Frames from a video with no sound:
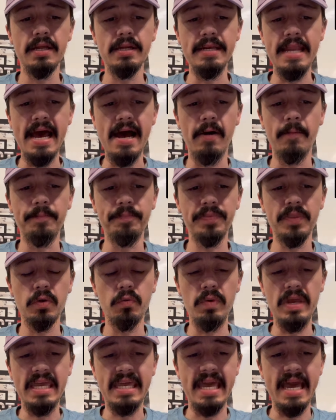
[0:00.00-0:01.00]
Now,
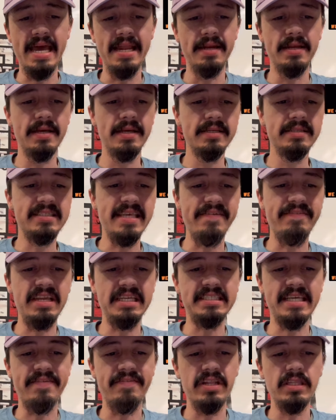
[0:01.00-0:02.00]
weekend,
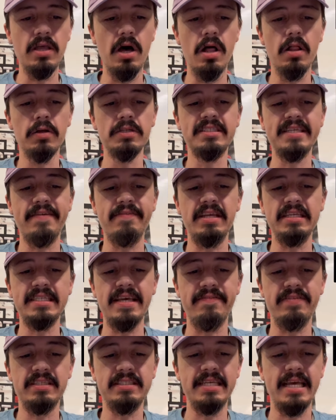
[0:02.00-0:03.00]

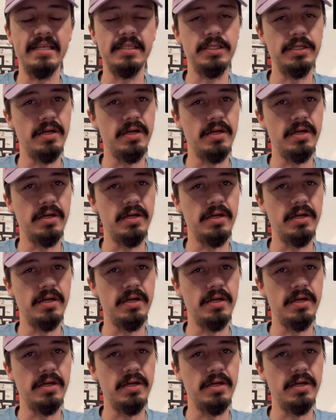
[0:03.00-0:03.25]
$77.77.